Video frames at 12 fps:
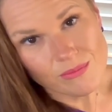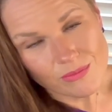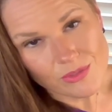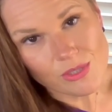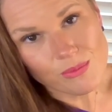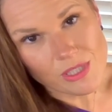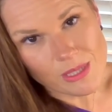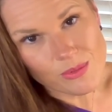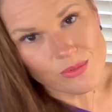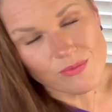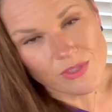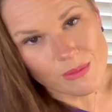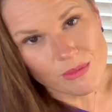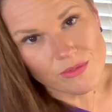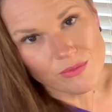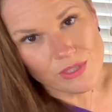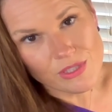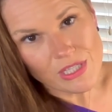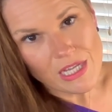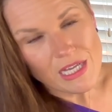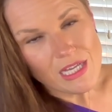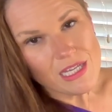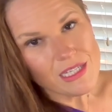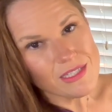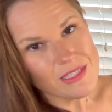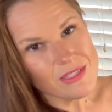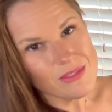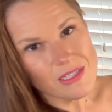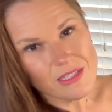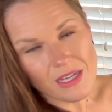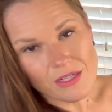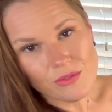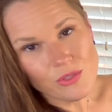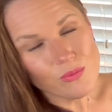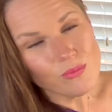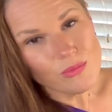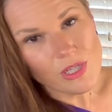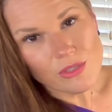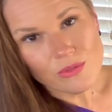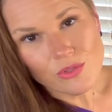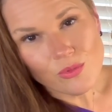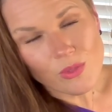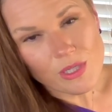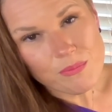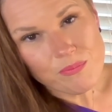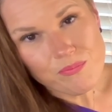Sometimes with family and friends, because I don't know why,